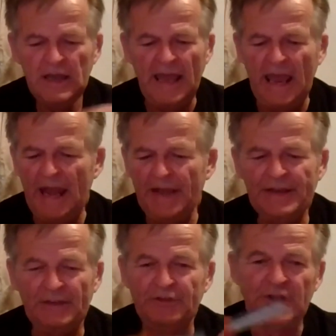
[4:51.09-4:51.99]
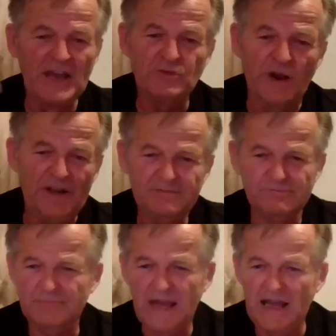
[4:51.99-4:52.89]
And if you guys want
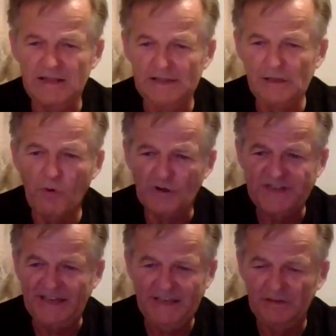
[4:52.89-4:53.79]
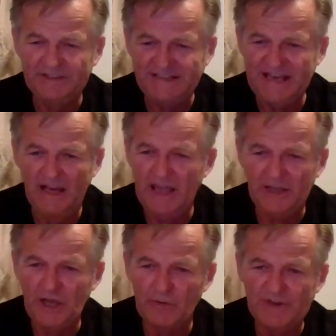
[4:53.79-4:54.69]
a little more technical detail, I
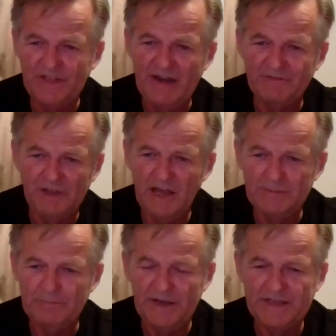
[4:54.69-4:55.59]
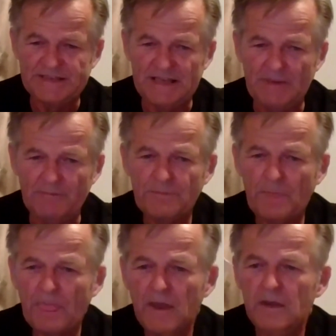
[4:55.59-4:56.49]
can go into that if you like, but it's
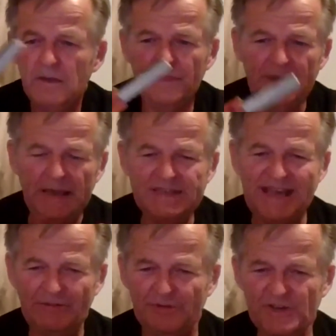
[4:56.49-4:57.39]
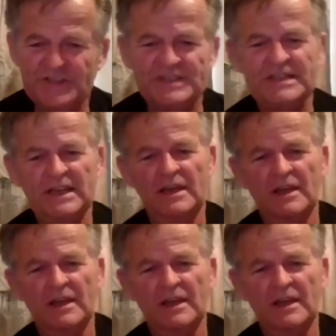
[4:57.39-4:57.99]
say, for instance,